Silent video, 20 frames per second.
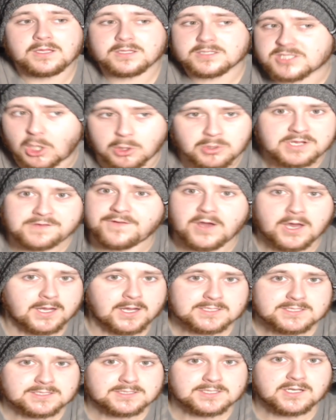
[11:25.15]
Tony
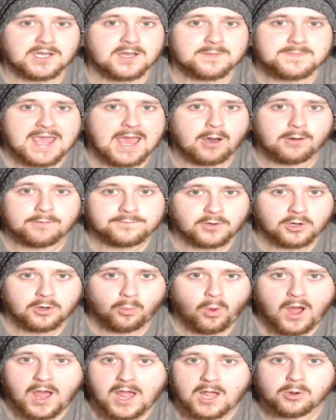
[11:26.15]
Ferguson's going to be out for a
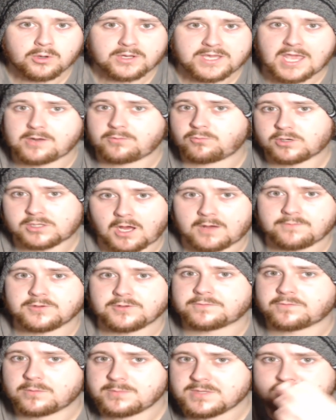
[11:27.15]
while, getting
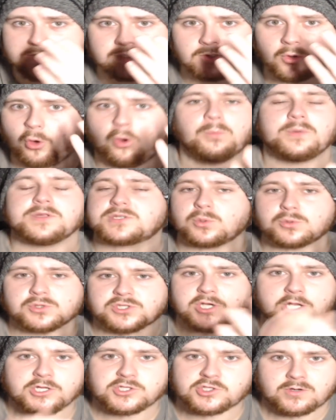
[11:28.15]
recovered from his orbital
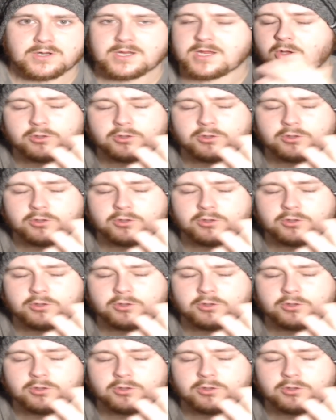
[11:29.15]
surgery,